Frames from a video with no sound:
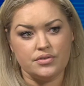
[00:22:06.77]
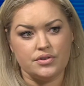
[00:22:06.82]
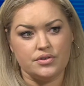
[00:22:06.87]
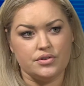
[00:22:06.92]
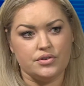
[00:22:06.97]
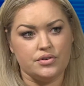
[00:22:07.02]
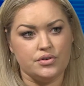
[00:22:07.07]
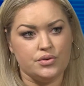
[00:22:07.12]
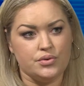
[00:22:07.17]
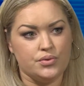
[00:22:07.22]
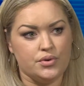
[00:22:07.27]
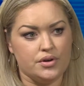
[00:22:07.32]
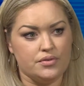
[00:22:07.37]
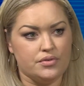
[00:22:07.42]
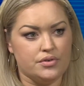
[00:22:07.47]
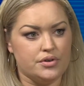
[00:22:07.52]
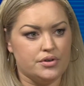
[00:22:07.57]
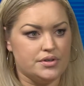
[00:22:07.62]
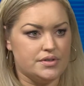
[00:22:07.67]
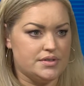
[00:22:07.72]
for
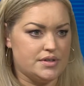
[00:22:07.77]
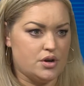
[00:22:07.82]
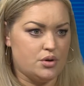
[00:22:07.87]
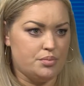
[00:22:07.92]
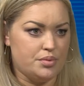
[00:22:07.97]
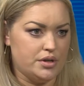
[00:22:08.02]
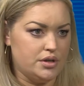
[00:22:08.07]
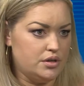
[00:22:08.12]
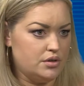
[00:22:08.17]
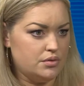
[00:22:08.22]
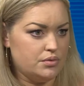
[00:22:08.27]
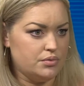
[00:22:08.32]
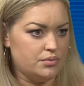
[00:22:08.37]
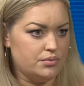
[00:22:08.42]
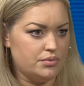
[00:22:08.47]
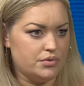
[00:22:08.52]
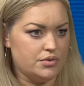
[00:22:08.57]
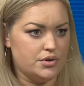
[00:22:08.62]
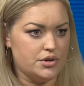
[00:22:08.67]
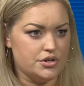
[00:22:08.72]
whoever is helping
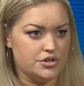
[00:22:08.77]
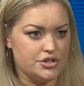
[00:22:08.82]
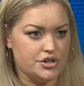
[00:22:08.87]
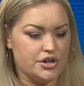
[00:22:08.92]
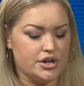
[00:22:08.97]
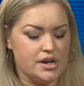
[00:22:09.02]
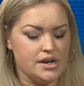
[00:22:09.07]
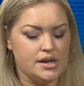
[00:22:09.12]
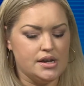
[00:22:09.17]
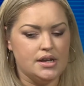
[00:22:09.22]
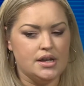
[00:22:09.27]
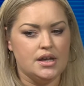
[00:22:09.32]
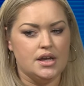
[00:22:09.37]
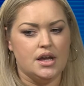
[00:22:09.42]
you through your journey.